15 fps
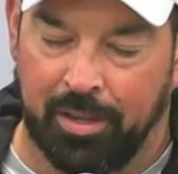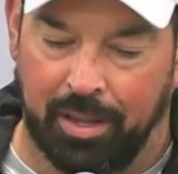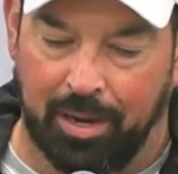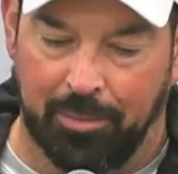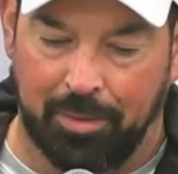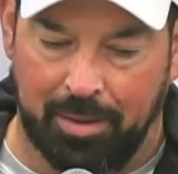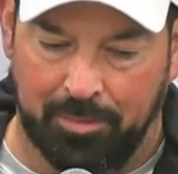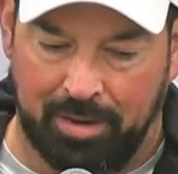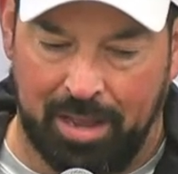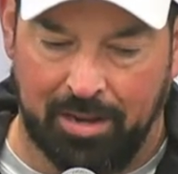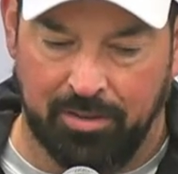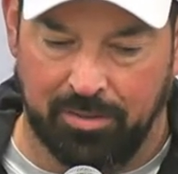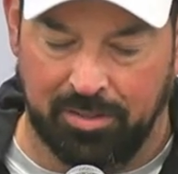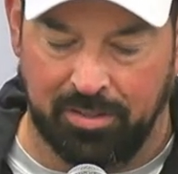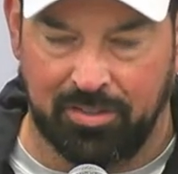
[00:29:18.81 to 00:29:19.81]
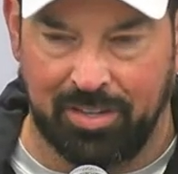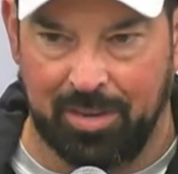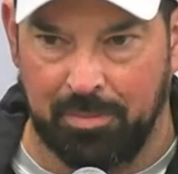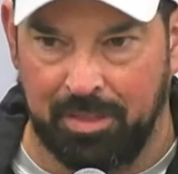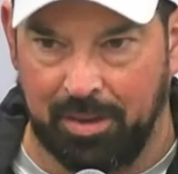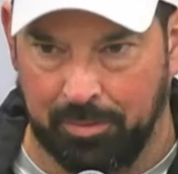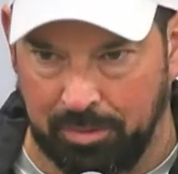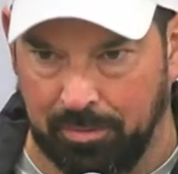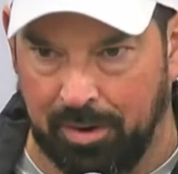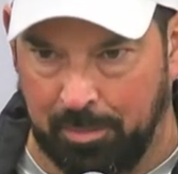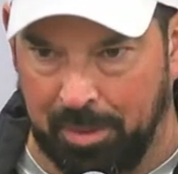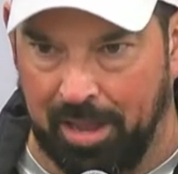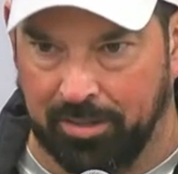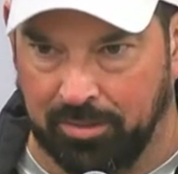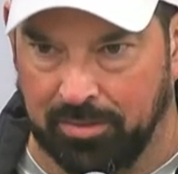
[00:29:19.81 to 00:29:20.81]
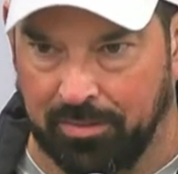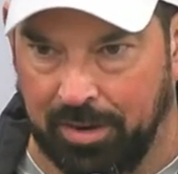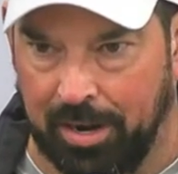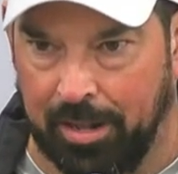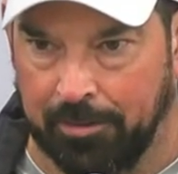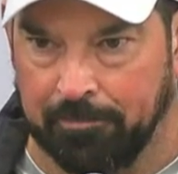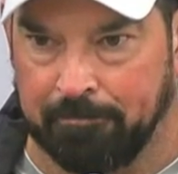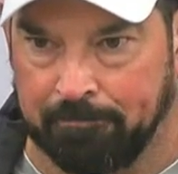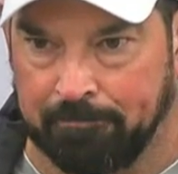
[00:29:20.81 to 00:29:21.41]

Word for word: And I'm kind of doing the same thing with the running backs right now.